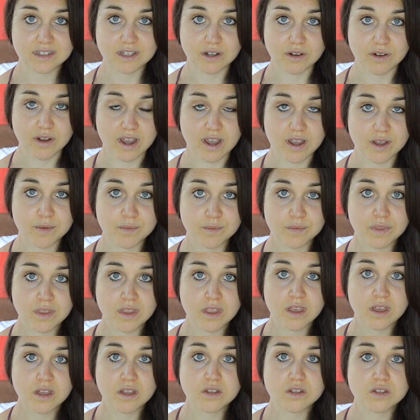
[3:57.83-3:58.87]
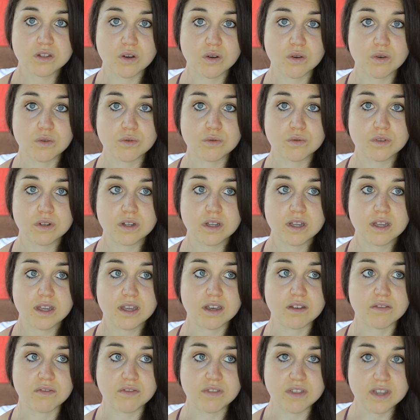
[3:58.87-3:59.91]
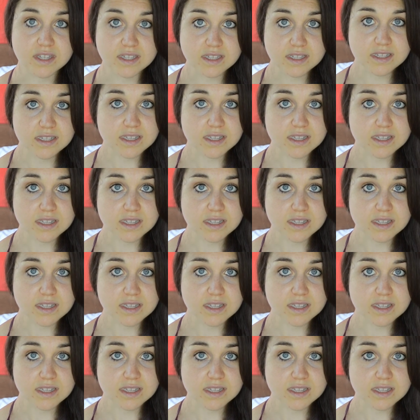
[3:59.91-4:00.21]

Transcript: Okay? So if this is